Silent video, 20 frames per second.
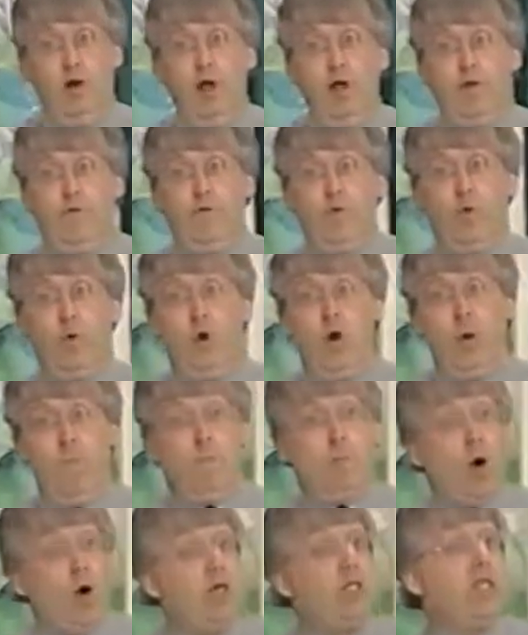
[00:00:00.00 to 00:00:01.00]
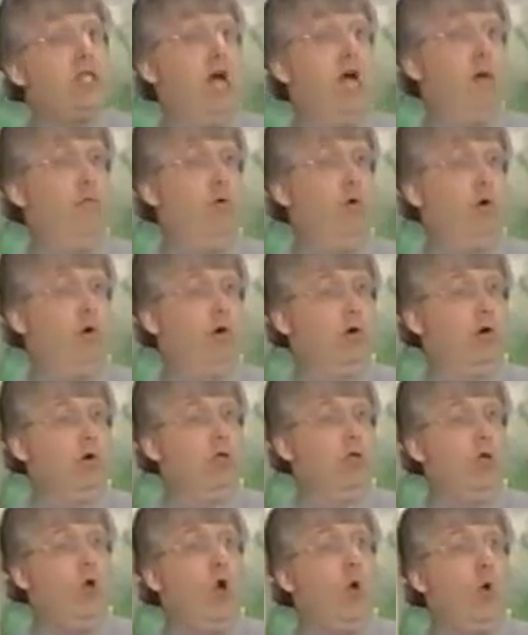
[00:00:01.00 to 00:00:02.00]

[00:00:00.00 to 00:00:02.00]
for part-time workers,